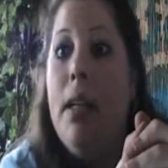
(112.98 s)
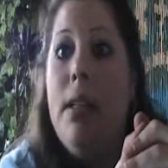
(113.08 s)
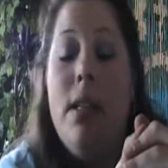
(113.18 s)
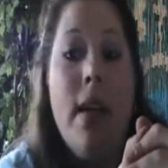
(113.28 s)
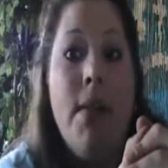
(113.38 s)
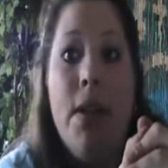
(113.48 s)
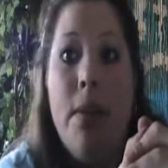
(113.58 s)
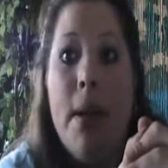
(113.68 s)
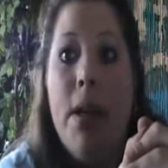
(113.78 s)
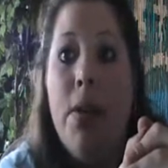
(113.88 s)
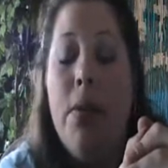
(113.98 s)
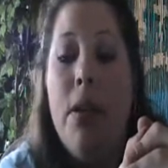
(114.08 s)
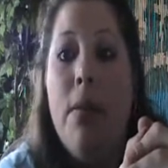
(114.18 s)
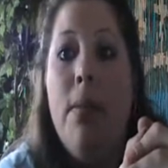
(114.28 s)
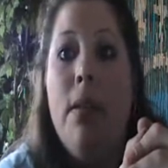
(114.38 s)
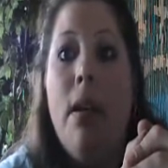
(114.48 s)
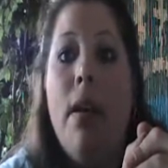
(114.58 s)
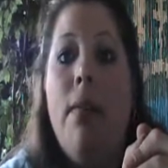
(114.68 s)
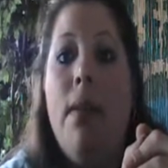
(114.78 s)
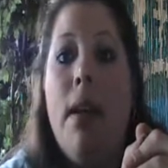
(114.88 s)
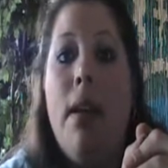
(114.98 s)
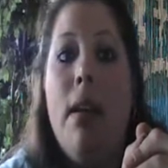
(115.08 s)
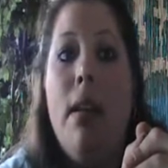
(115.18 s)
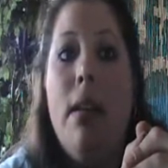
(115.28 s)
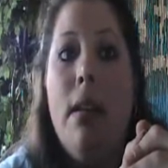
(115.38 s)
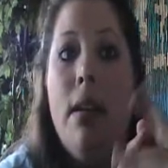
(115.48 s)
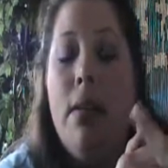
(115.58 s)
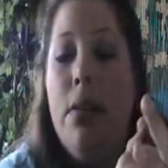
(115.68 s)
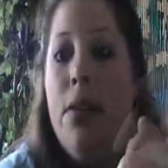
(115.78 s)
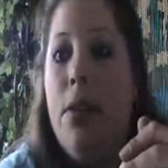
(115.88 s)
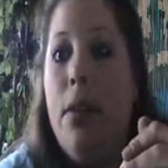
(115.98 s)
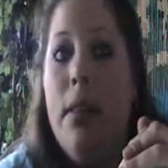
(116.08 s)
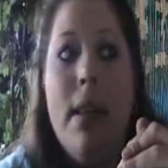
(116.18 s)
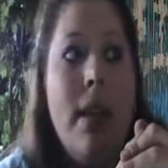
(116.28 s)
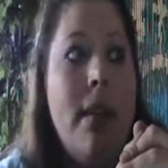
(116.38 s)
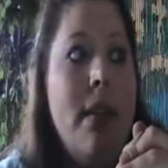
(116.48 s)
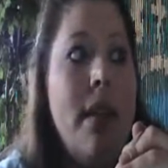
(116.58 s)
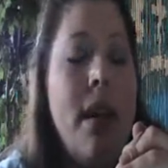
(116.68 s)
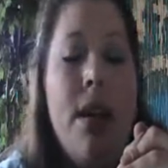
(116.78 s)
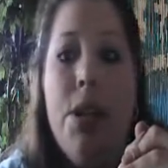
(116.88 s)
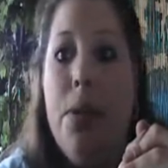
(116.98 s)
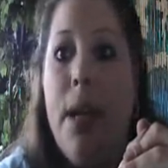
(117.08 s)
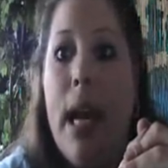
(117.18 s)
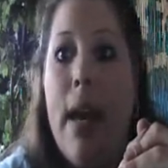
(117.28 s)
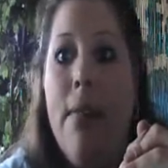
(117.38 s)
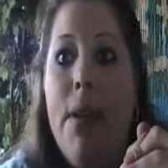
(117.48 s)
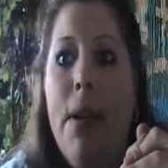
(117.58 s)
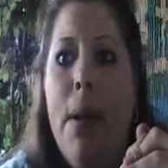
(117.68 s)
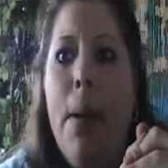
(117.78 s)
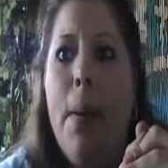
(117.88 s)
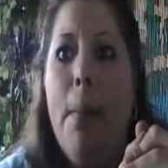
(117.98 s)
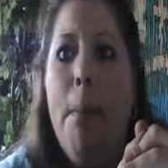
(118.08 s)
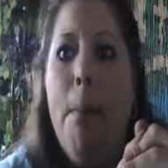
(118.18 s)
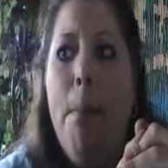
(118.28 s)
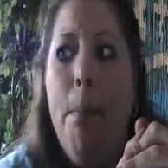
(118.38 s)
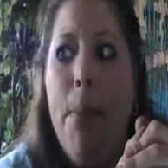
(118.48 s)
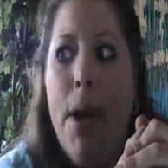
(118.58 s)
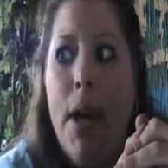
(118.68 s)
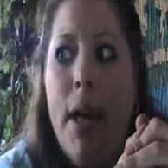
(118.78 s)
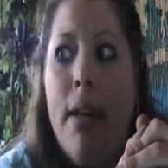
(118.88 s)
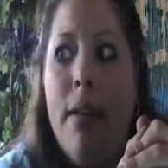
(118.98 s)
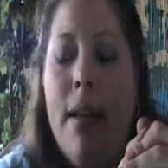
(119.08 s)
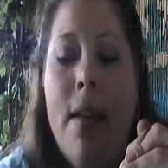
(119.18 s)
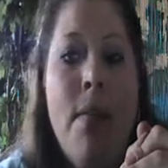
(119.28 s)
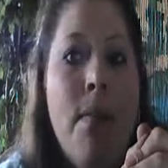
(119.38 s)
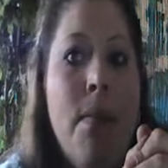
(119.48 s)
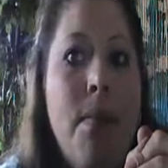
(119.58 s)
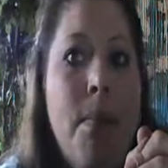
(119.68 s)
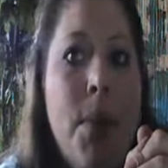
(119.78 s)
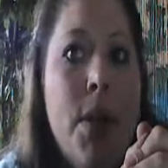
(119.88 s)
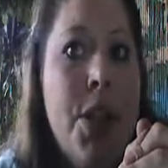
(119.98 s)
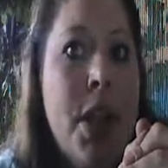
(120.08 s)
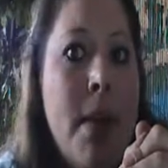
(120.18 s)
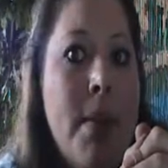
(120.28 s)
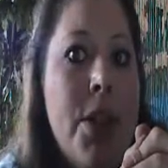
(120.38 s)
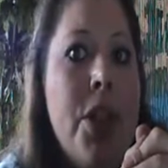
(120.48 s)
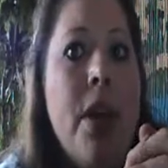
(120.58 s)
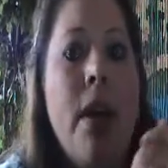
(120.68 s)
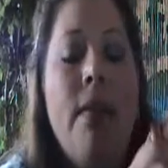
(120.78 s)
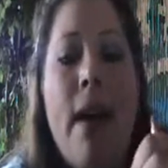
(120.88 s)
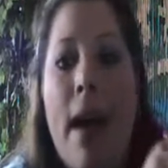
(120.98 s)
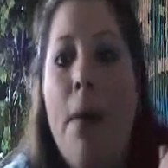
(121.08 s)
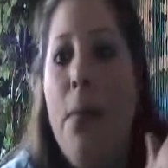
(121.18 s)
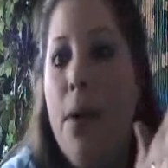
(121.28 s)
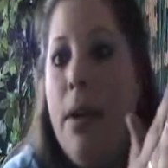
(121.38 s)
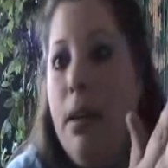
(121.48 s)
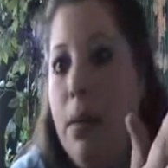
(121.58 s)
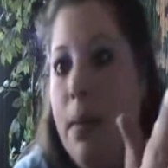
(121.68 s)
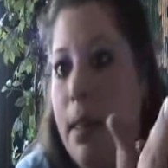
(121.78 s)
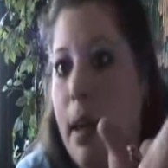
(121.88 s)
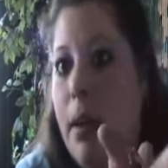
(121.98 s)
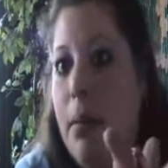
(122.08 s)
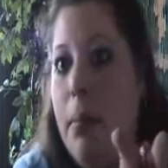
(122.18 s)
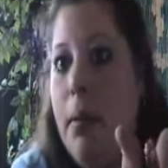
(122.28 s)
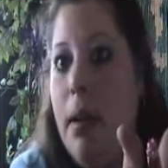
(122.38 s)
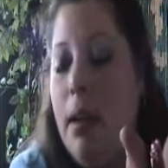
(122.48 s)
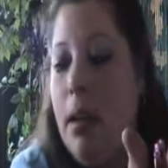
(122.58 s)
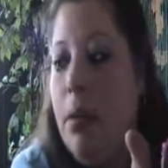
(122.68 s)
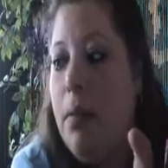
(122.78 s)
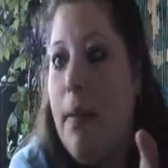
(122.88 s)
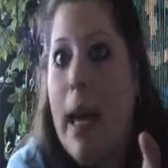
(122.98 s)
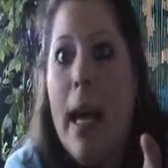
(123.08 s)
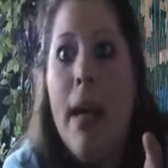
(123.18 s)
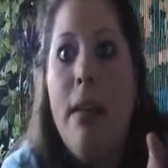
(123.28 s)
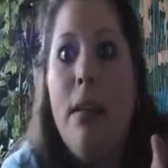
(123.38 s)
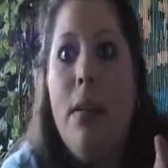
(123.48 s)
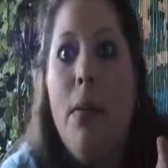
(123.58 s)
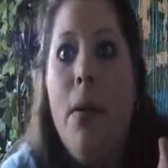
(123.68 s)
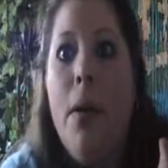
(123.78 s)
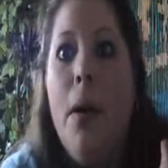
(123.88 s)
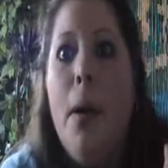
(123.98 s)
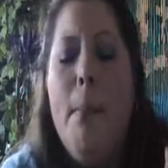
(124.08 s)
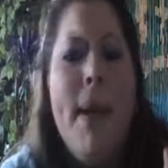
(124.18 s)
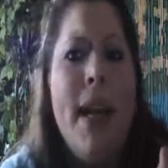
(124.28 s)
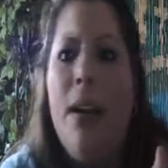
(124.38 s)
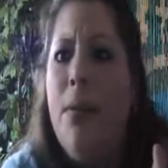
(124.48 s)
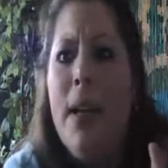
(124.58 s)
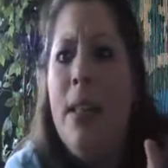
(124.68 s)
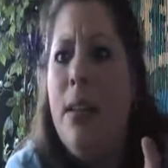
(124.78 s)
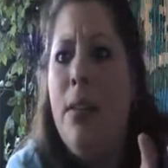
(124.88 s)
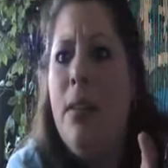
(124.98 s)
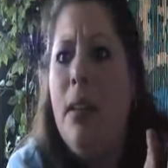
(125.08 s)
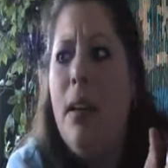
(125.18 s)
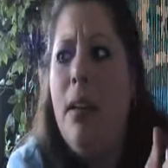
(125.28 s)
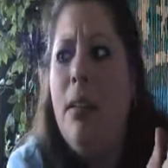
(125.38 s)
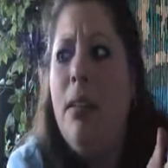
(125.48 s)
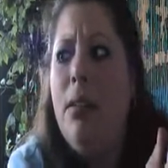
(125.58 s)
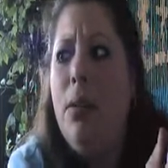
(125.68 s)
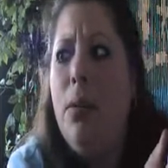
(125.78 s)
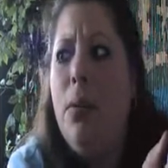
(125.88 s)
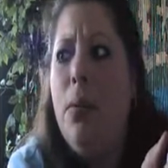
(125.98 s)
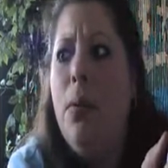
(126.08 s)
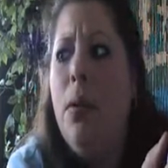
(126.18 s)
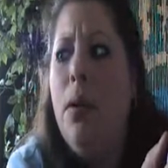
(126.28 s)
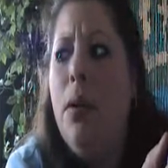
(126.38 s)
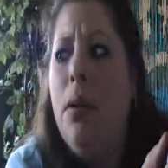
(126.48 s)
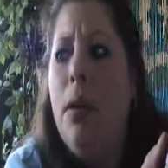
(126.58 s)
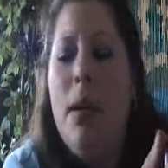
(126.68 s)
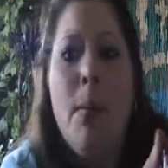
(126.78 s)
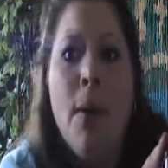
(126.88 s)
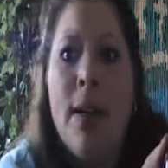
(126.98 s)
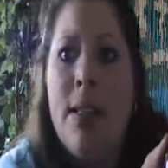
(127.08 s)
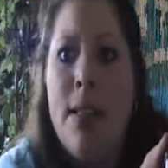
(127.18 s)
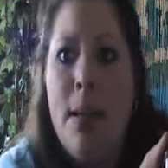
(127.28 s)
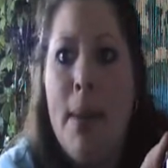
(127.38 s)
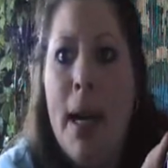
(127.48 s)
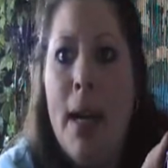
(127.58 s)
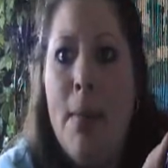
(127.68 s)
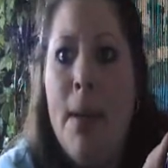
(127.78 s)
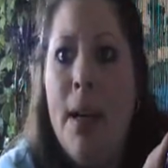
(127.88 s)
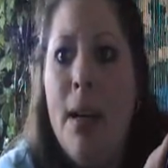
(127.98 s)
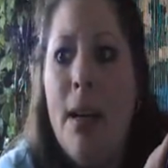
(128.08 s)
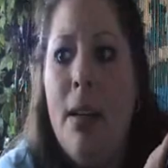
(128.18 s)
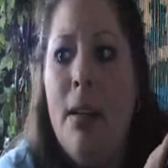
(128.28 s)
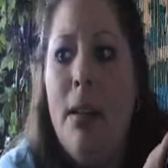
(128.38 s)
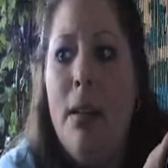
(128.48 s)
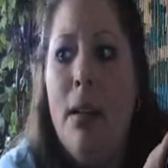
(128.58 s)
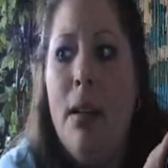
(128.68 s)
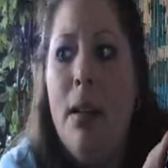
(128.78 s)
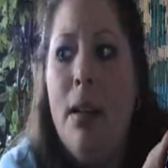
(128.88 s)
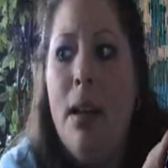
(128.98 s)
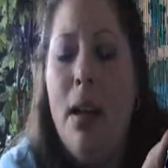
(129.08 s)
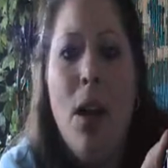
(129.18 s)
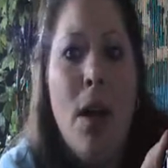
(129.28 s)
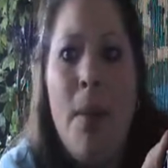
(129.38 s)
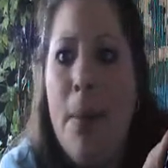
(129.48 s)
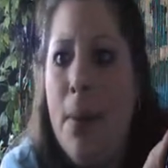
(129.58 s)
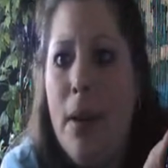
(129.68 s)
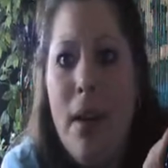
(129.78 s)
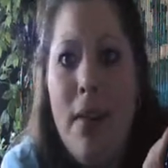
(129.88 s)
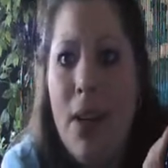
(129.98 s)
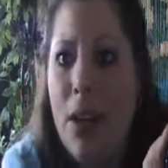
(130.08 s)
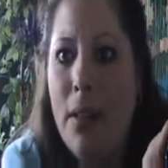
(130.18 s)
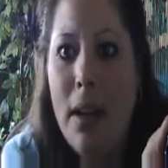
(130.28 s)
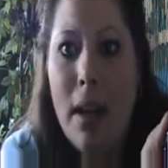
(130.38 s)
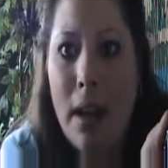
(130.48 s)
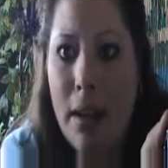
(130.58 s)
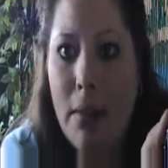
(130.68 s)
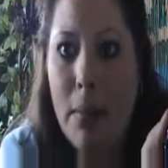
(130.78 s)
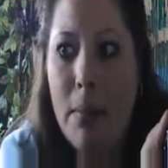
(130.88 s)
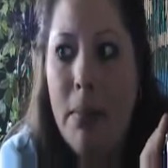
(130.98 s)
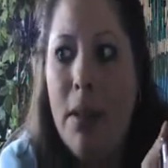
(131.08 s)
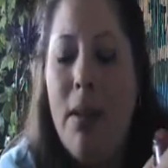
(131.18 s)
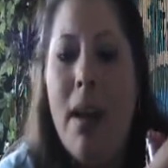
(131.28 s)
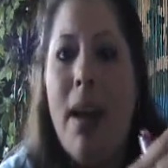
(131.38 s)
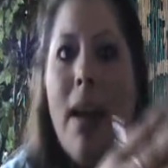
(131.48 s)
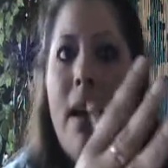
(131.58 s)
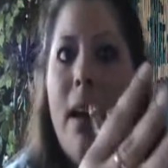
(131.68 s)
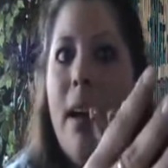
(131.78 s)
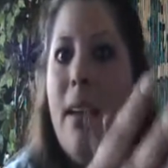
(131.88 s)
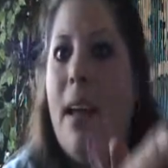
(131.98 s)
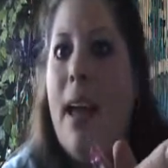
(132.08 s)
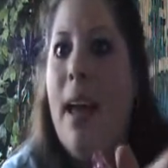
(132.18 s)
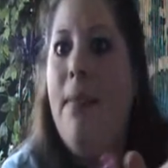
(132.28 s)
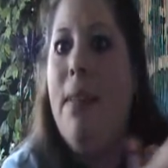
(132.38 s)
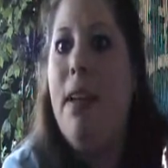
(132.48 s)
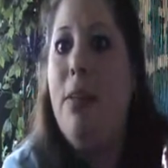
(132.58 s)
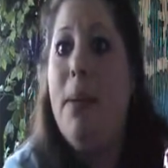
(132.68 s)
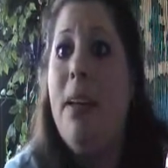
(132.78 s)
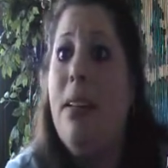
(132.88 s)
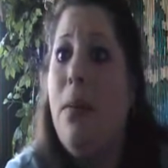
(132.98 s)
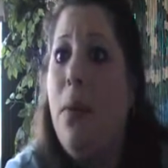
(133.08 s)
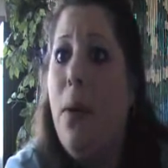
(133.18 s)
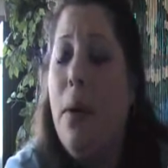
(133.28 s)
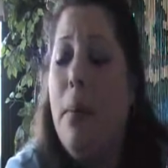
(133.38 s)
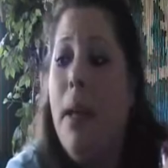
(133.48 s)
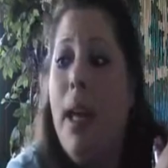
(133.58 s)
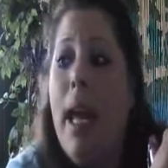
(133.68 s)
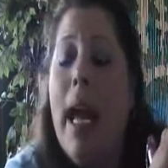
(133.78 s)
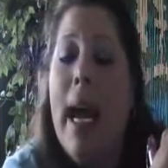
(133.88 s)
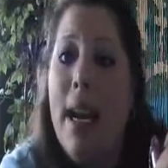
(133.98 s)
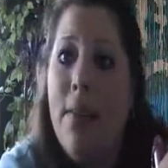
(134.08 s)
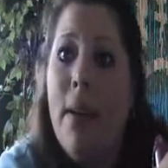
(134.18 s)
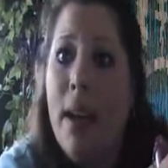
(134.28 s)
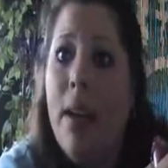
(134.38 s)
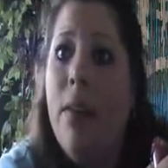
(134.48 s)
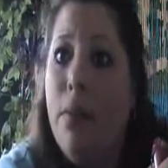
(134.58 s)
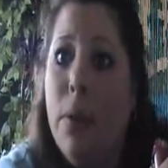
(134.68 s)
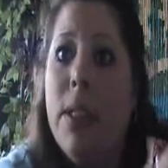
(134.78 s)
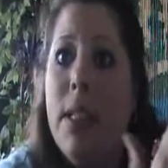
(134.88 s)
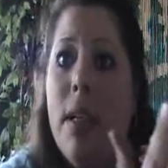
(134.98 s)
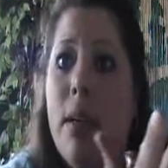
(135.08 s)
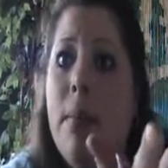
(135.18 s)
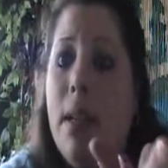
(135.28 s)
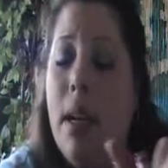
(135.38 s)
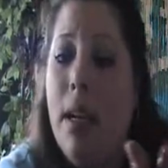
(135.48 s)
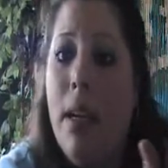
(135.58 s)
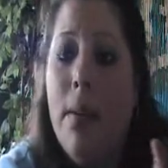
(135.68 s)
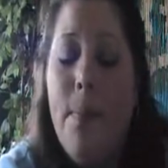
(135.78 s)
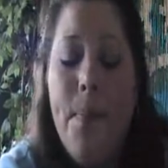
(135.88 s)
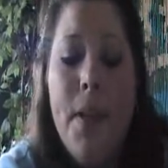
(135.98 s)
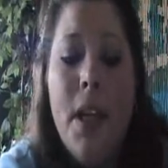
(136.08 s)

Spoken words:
stuff to do my YouTube stuff, and you know, there's certain things that I enjoy having, but if push come to shove, I would do without them, you if I had to. But I don't get those things to impress anybody, because a lot of people don't even know that I have them. So I have things because I want them, and if I can afford to get them, then I get them.